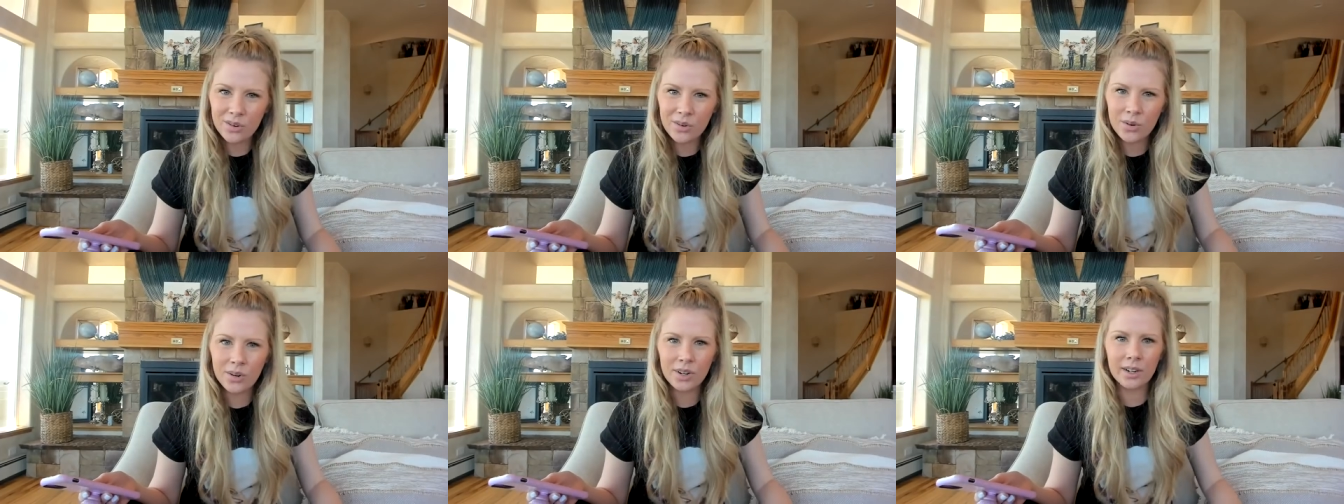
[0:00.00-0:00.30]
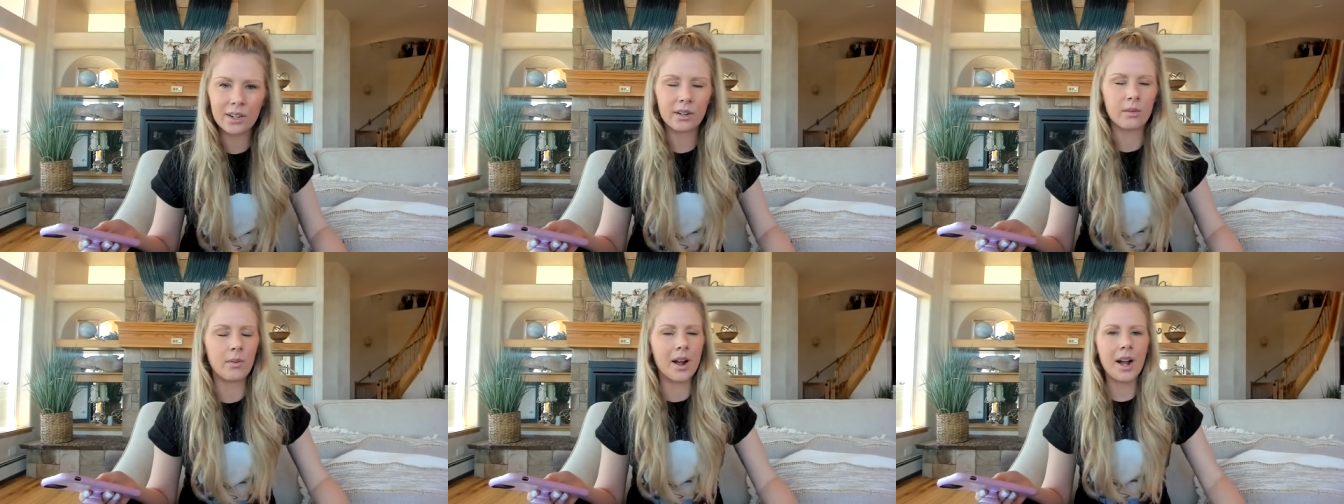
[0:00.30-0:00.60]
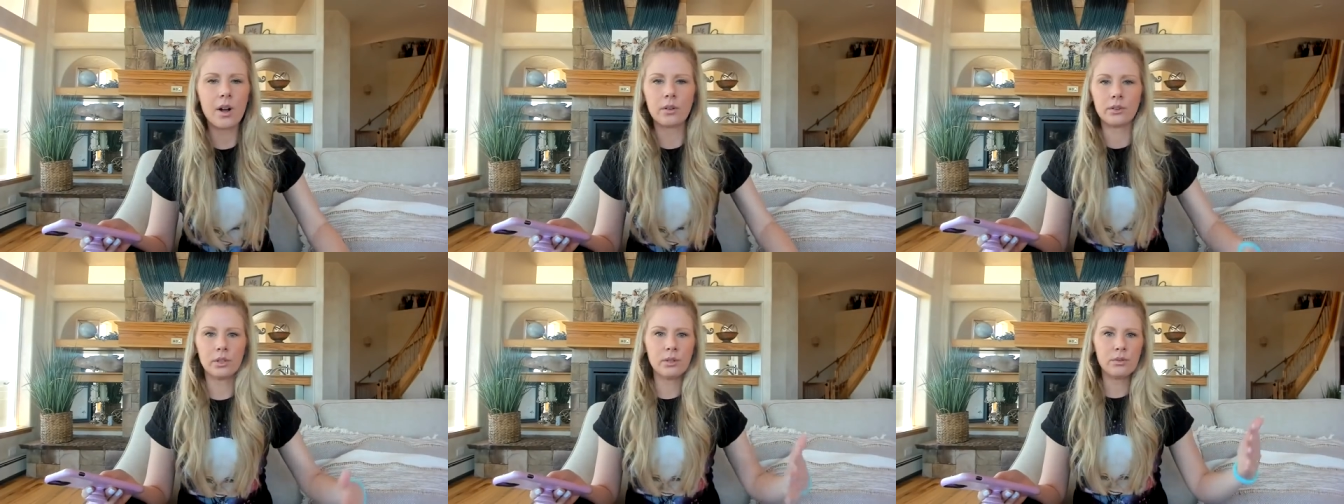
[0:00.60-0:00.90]
or
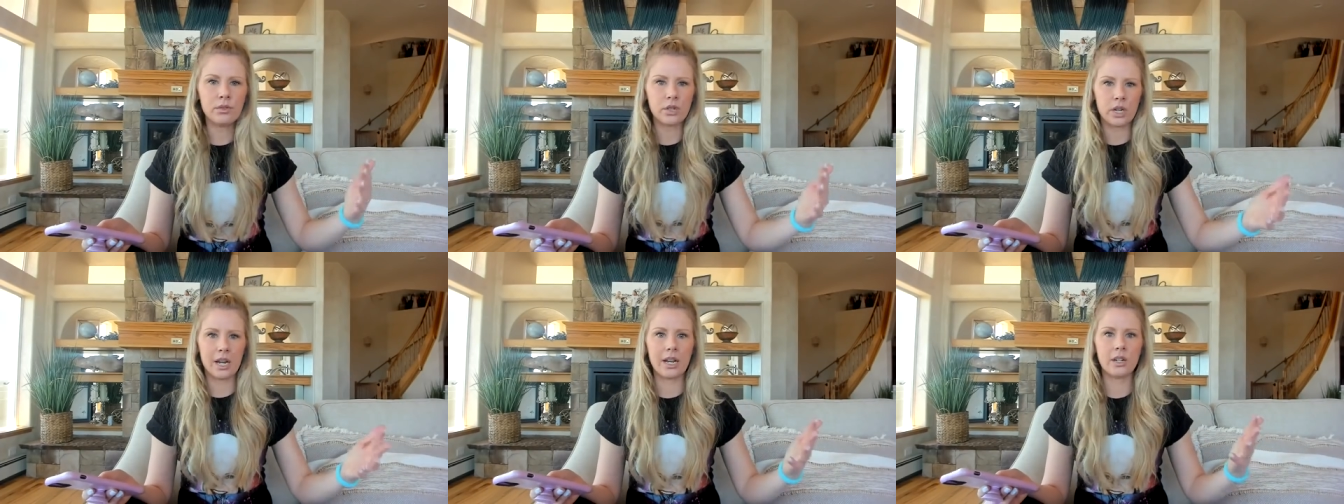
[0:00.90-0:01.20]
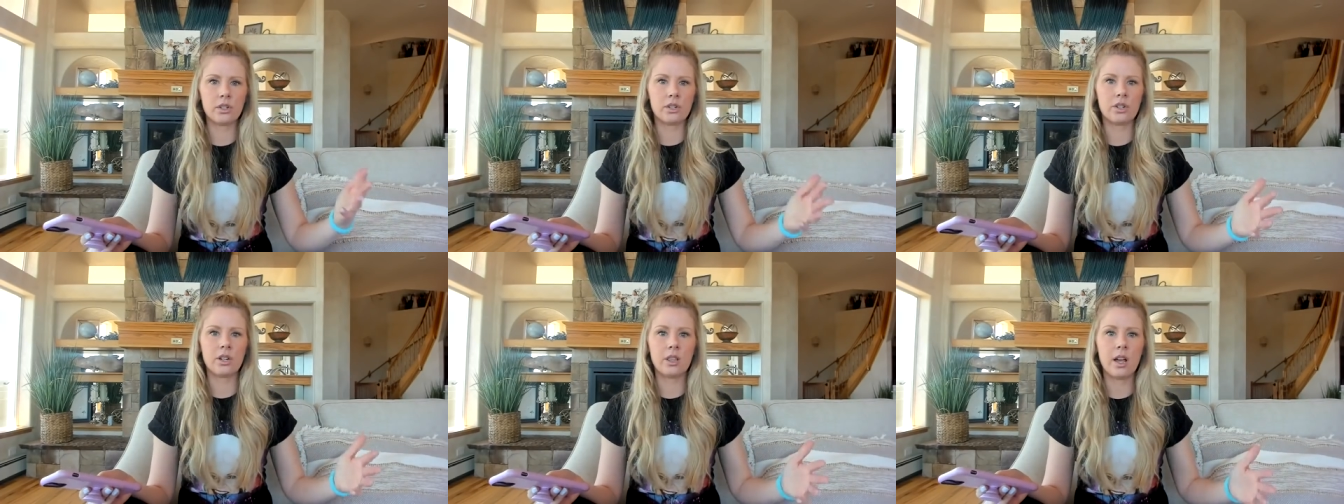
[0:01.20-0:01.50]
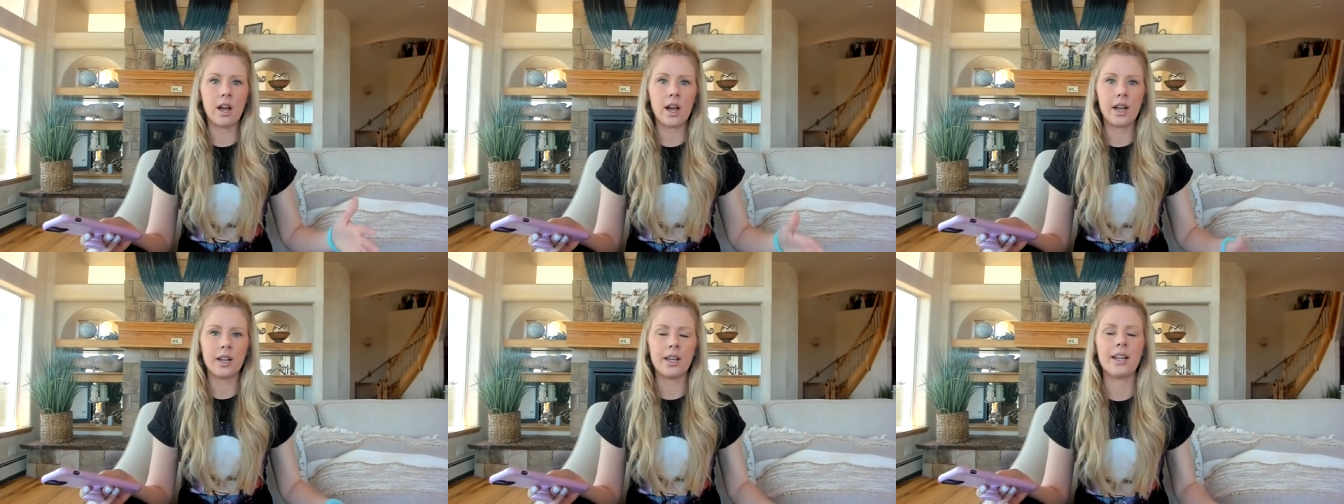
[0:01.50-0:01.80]
"Wow, you've changed a
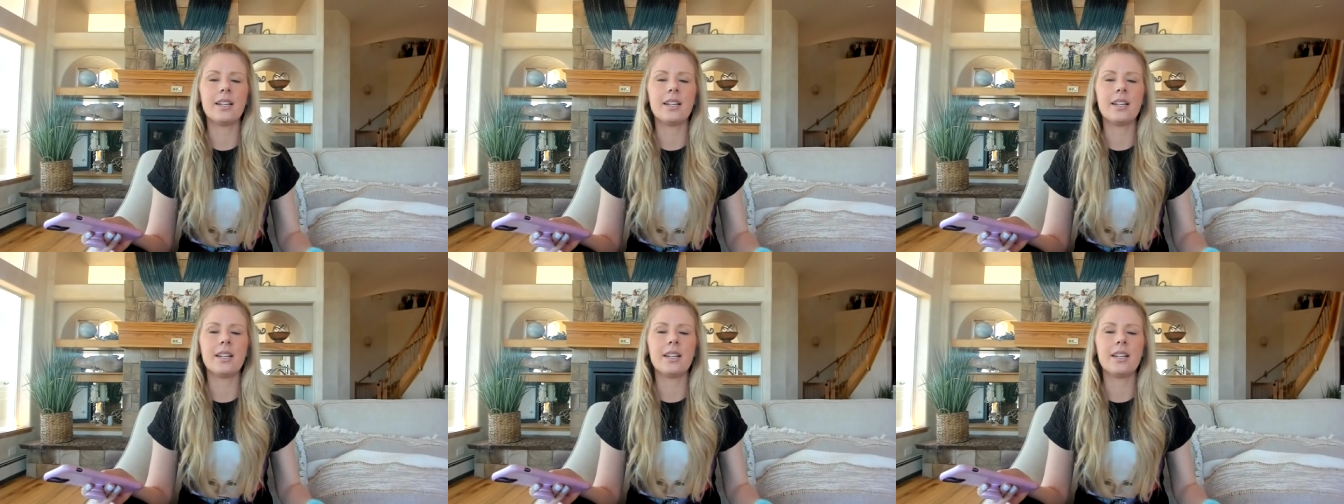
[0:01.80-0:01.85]
lot."